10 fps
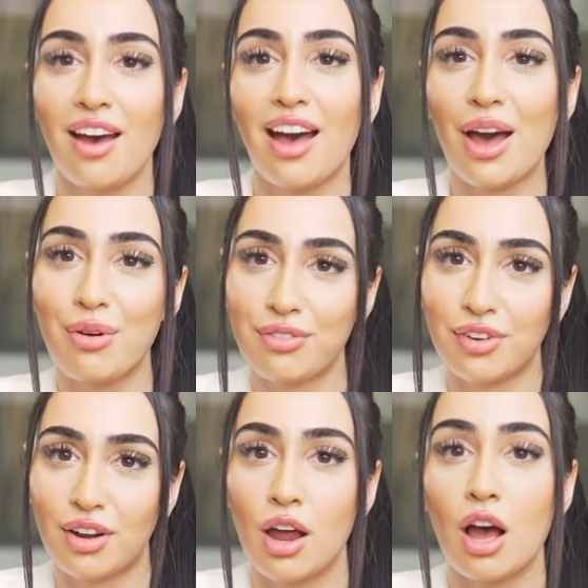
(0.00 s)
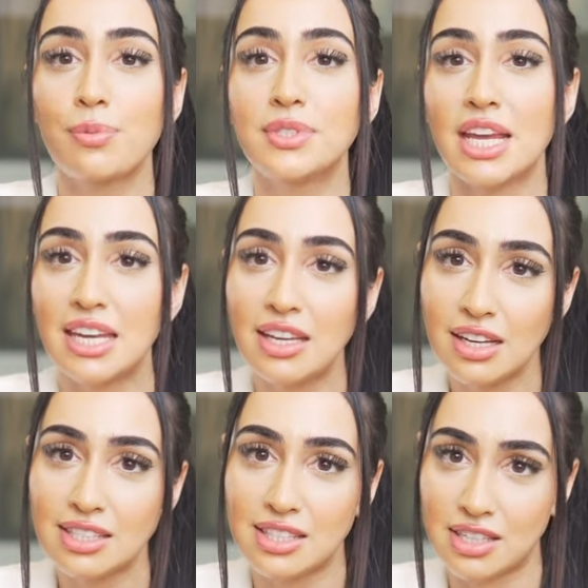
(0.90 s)
However, obtaining
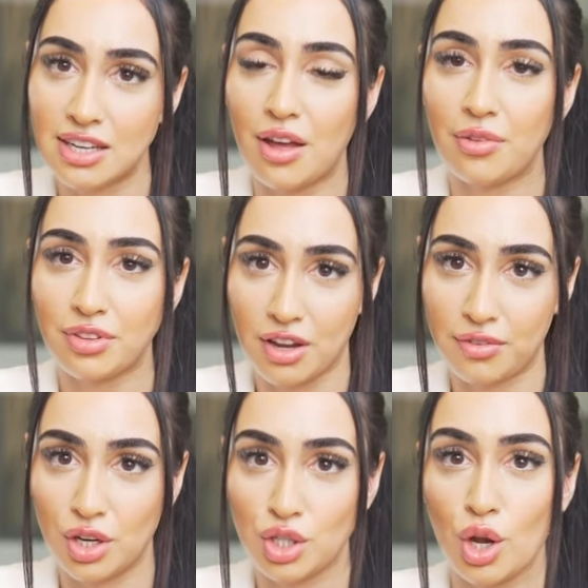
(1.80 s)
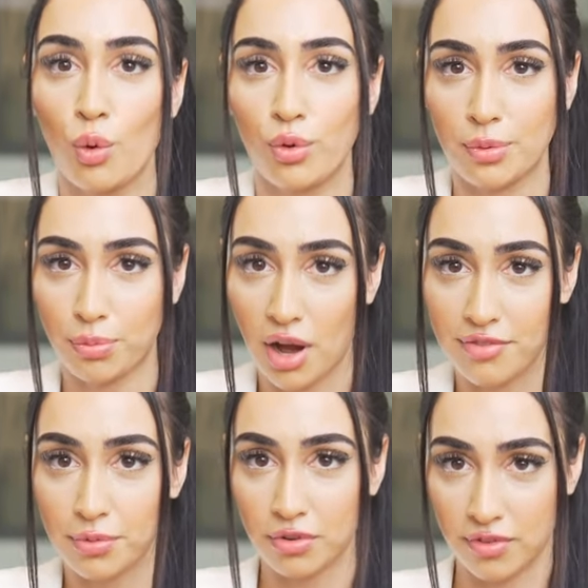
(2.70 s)
extended health coverage with a
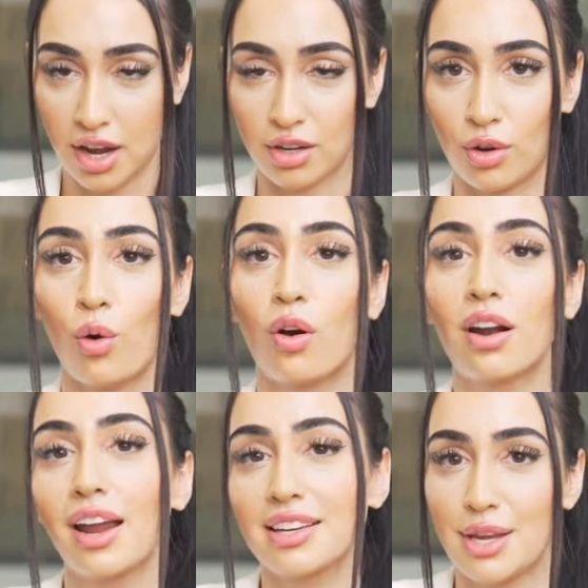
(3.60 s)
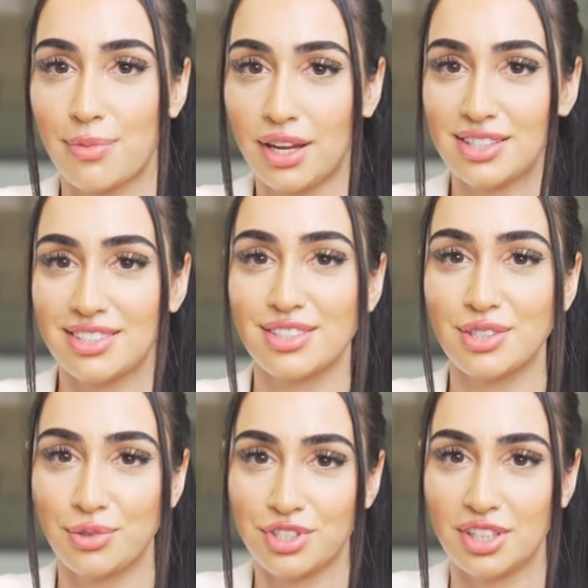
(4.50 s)
private provider or academic
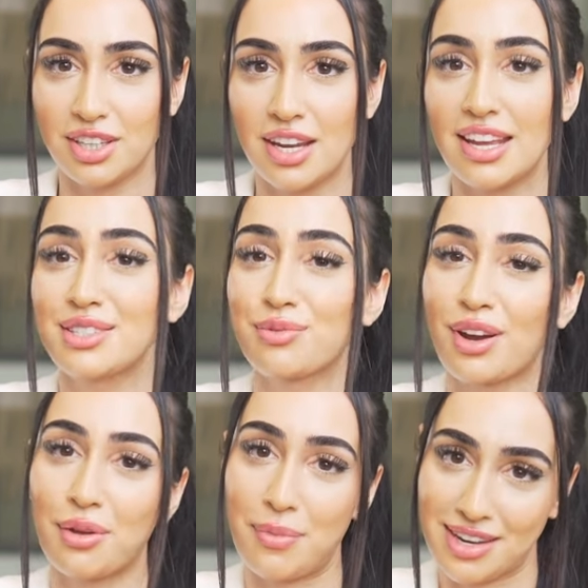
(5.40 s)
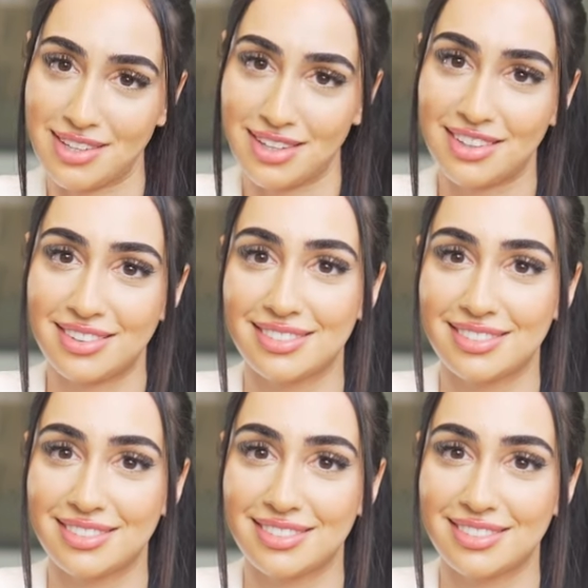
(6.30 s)
institution is recommended.